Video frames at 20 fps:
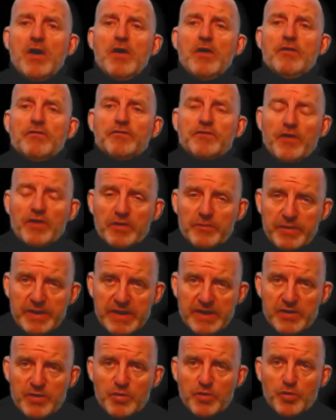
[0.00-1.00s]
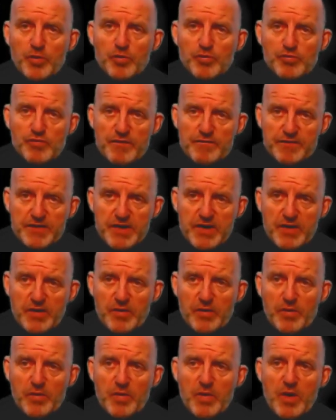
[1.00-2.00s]
Following your
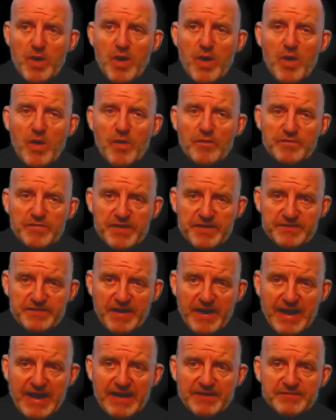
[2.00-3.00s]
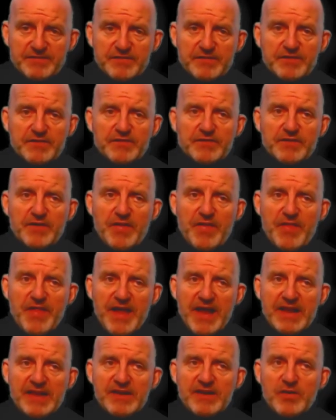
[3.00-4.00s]
review of the tasks,
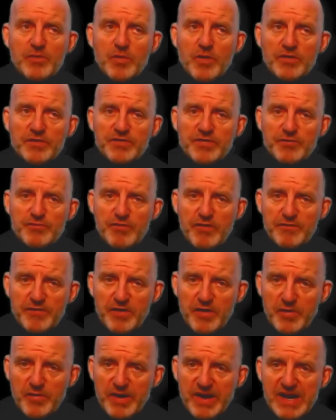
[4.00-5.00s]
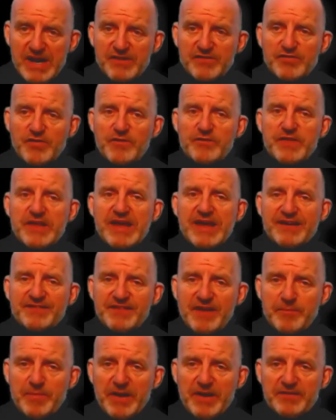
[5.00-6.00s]
then you want to review each of the
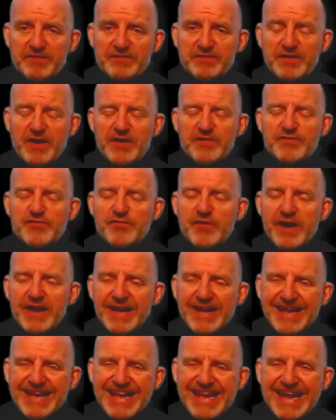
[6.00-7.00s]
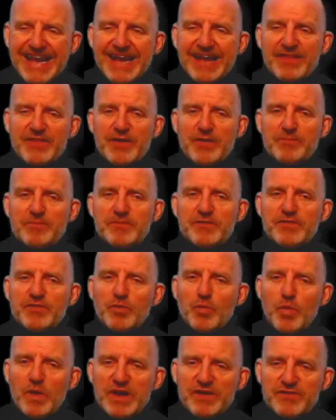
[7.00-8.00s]
exhibits and try and link them
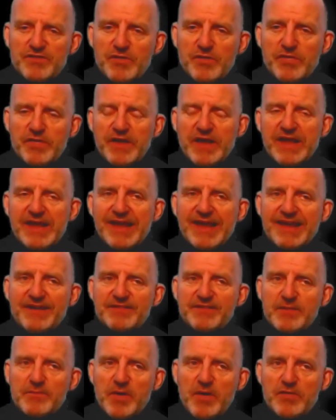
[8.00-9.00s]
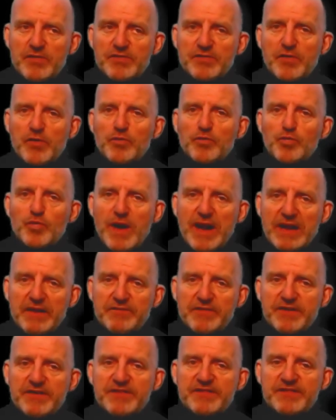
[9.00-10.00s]
to which you think is the most
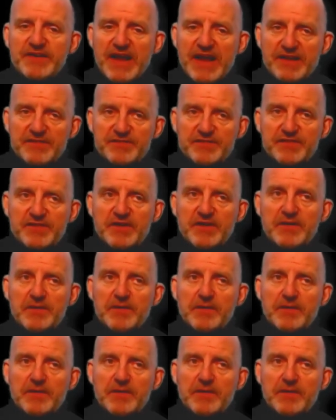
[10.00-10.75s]
relevant task.